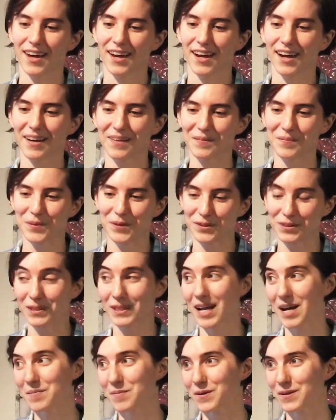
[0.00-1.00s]
And there's a
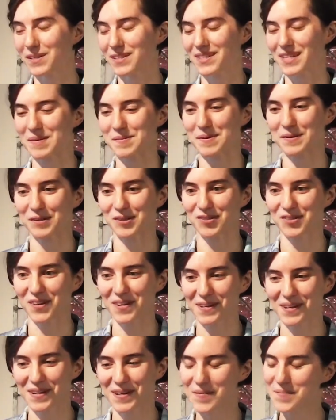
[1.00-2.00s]
lot more to say about
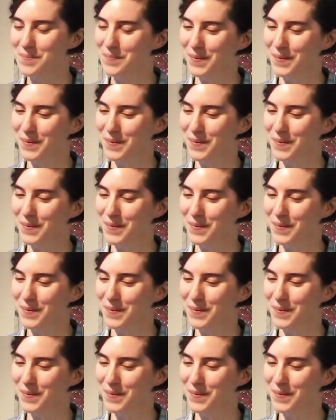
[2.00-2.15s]
Christianity,